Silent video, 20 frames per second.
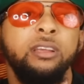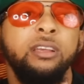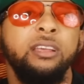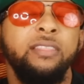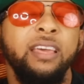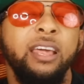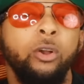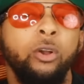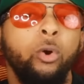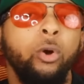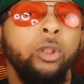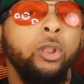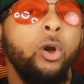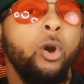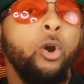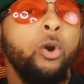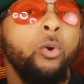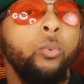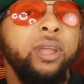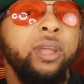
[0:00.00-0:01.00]
That'll go a
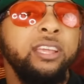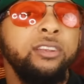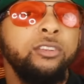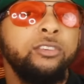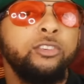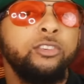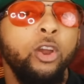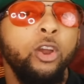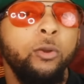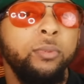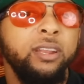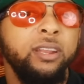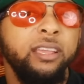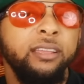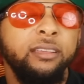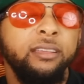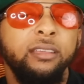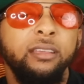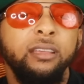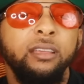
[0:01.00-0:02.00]
long way in determining
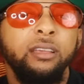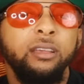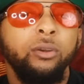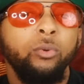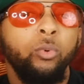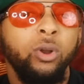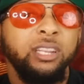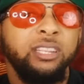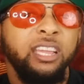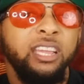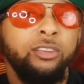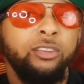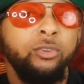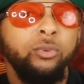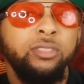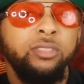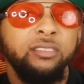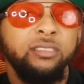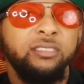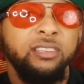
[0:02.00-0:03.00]
what they do
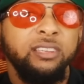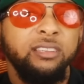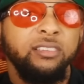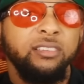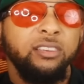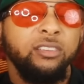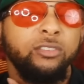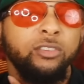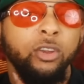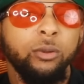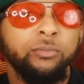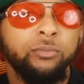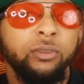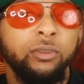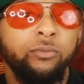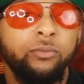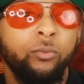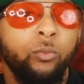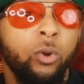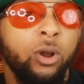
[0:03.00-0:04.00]
this season in terms
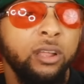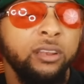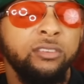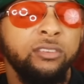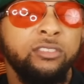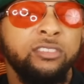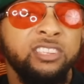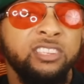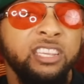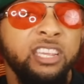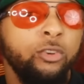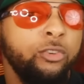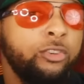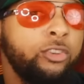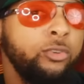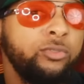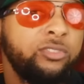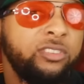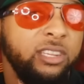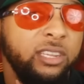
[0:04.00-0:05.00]
of one seed or
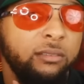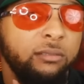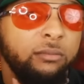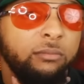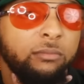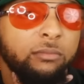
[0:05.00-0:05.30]
two seed.